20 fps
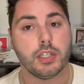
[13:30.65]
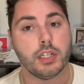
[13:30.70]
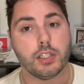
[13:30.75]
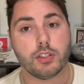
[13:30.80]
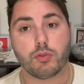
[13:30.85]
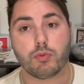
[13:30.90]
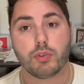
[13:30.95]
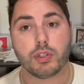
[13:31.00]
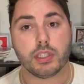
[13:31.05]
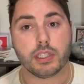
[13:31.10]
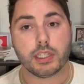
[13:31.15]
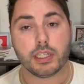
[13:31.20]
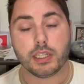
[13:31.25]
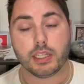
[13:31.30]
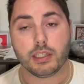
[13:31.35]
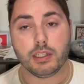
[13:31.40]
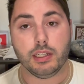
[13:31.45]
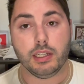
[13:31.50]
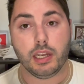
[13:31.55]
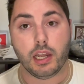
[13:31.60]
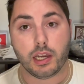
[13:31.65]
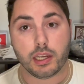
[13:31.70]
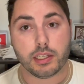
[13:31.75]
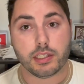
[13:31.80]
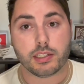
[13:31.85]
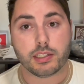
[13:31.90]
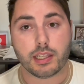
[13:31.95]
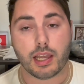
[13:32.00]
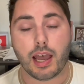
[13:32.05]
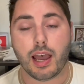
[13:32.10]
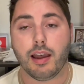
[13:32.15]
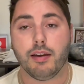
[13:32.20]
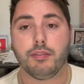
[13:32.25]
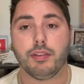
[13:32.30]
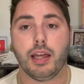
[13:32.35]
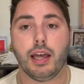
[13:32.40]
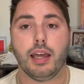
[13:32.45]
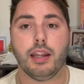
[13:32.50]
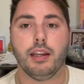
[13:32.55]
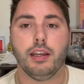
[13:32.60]
It's really nice to have
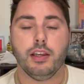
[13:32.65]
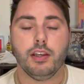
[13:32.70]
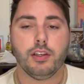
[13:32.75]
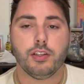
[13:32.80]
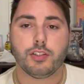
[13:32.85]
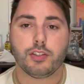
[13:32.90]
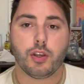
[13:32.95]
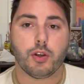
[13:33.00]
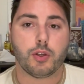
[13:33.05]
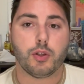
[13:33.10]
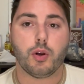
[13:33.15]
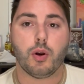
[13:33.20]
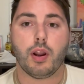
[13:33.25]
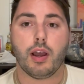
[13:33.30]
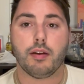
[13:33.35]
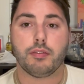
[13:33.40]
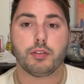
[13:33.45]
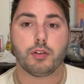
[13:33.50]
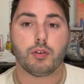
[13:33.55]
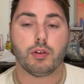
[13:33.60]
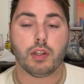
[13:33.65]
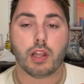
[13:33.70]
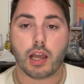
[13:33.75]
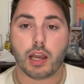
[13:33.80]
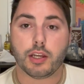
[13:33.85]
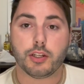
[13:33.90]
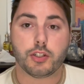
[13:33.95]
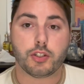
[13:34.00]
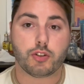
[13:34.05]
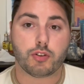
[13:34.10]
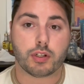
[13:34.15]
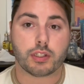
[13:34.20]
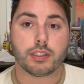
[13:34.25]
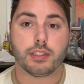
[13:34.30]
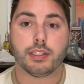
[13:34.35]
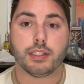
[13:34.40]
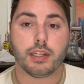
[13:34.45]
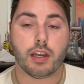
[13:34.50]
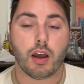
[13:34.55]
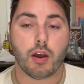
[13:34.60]
that, so you don't have to rely
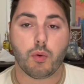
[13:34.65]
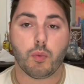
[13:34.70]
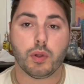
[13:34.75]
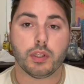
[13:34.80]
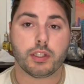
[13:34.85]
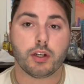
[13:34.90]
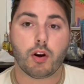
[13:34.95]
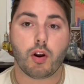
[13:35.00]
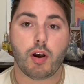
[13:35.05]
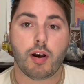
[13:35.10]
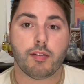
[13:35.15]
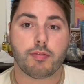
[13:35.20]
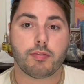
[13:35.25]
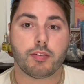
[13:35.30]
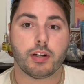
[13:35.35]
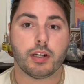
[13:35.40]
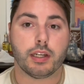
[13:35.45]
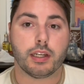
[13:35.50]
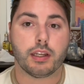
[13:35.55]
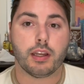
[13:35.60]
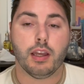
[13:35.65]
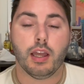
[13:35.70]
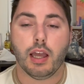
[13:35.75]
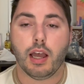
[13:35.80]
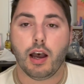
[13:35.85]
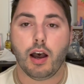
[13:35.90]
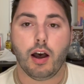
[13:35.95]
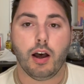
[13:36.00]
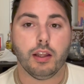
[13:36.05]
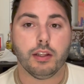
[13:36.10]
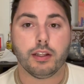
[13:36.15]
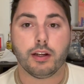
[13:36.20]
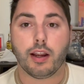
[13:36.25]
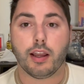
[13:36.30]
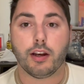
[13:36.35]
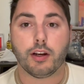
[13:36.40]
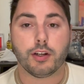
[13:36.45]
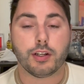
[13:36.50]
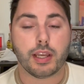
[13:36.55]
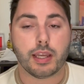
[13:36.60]
strictly on what they're offering on their
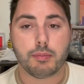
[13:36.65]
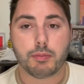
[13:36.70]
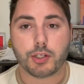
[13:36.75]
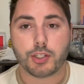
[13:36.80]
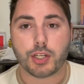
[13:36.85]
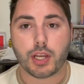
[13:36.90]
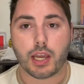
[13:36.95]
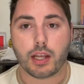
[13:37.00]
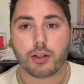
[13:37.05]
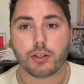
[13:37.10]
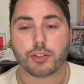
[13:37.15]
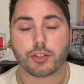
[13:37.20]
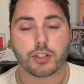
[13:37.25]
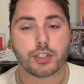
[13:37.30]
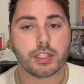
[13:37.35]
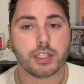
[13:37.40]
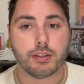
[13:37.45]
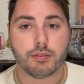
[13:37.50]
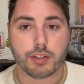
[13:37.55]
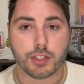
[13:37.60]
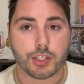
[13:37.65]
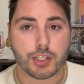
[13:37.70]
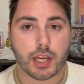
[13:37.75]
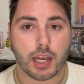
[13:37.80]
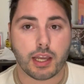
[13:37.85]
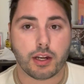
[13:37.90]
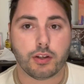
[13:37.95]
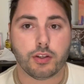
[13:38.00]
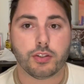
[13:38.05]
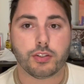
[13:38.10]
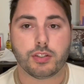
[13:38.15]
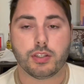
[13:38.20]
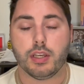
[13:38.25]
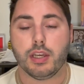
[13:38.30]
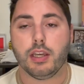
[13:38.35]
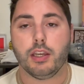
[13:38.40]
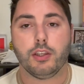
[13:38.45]
entertainment channels or TV channels.